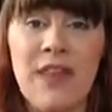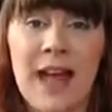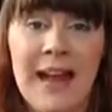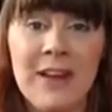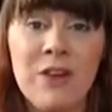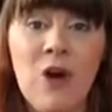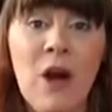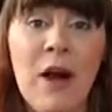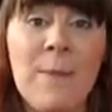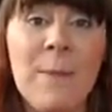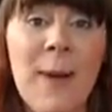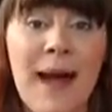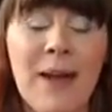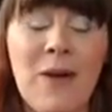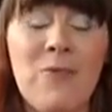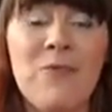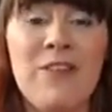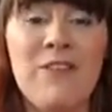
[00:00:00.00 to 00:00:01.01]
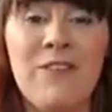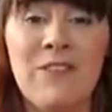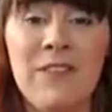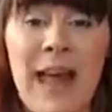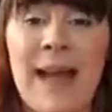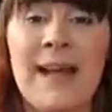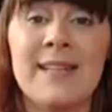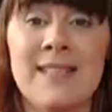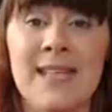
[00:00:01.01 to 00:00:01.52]
then going back and
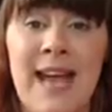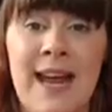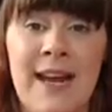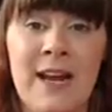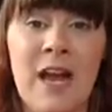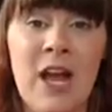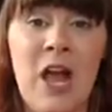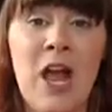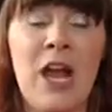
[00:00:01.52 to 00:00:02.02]
reflecting,